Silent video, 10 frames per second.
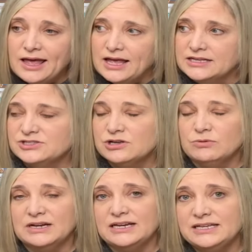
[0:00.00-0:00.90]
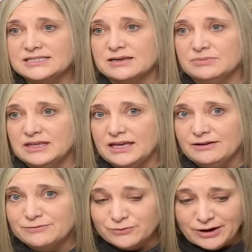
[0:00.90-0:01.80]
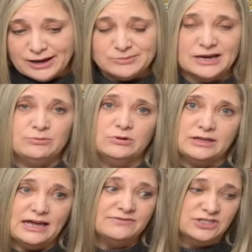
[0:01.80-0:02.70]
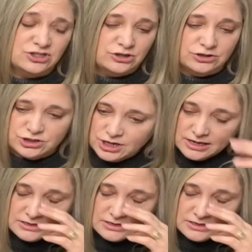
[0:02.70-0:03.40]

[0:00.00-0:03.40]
And so when I need something framed, I really have to search.